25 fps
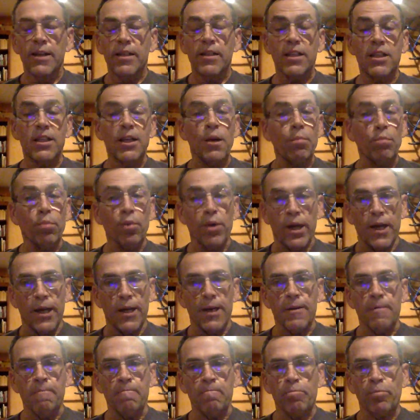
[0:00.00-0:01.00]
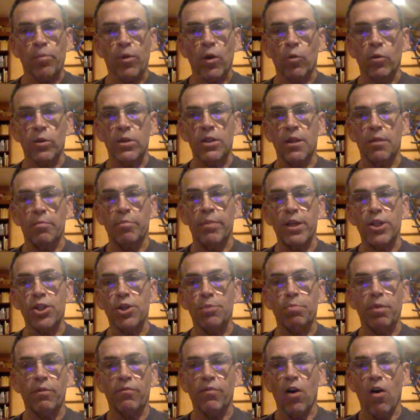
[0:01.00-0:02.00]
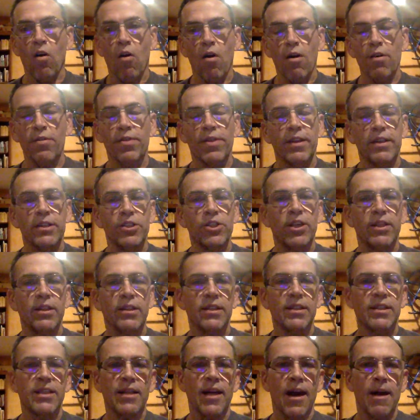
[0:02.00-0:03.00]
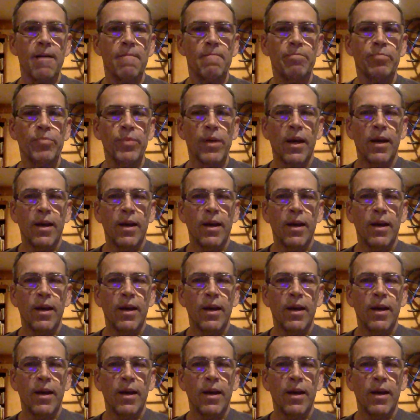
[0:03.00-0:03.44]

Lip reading: Cyprian was the bishop of Carthage at the time.